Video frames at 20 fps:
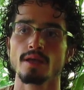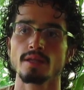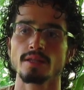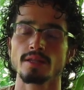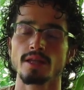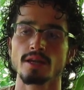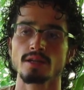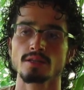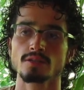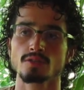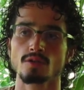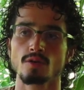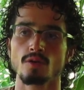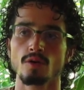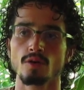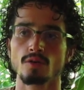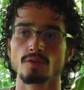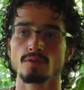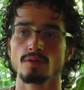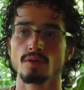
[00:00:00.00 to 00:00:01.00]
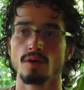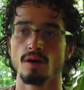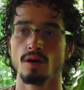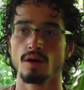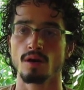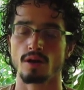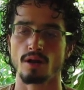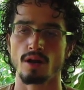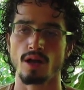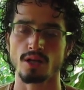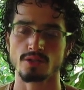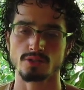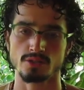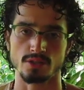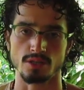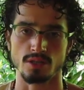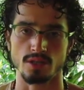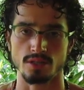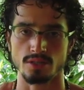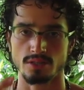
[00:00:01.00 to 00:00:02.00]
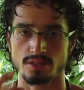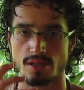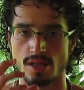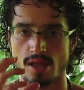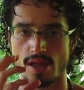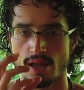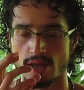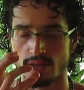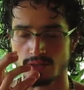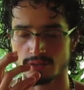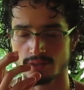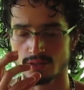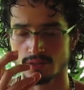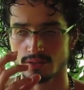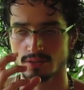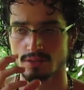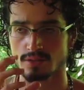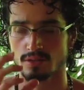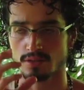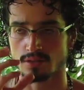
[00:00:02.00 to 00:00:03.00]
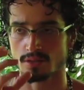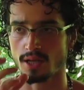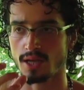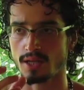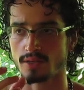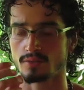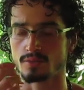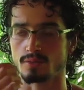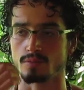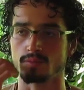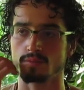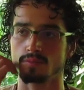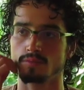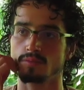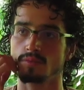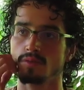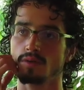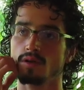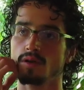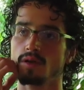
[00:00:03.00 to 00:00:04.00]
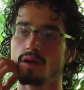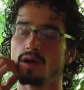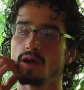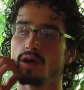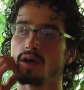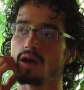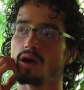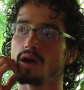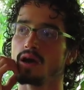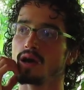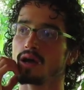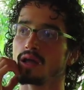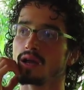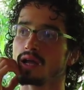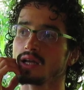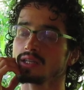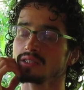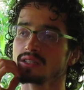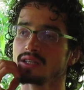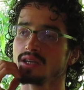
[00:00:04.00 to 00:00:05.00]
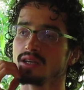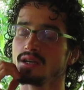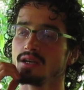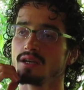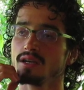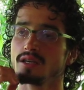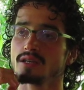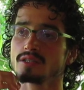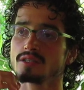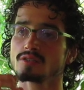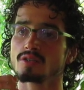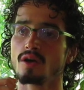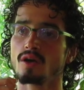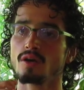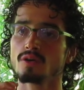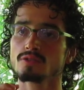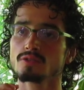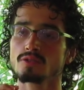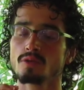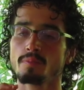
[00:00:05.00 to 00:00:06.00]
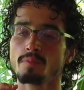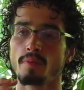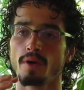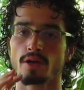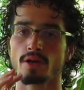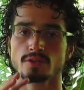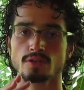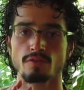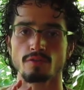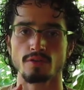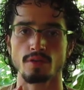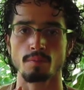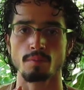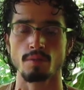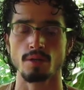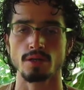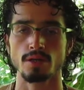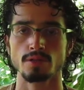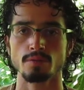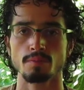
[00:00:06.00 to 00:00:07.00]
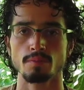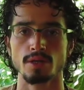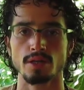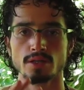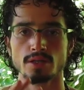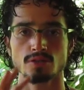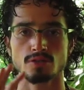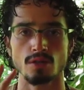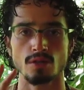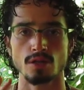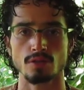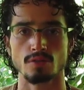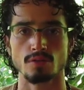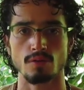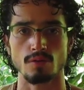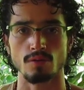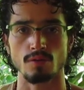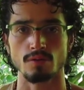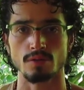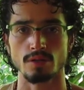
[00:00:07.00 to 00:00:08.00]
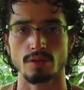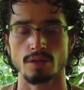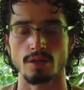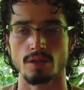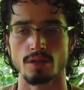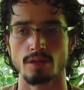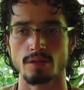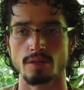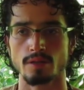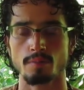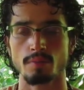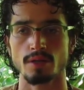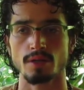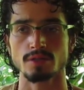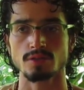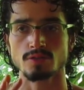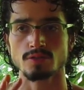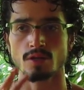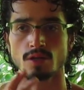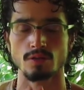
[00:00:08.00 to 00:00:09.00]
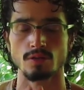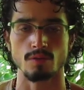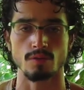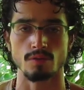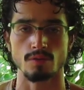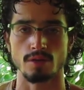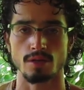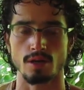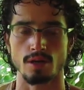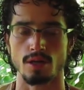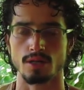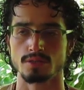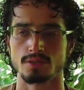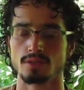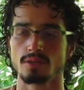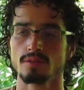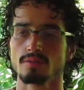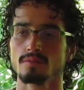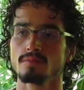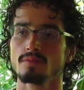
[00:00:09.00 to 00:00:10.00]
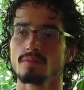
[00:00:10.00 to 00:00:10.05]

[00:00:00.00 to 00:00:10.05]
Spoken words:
that is called rasa, the essence, dhatu. Rasa is also part of the blood, but the blood is not only rasa.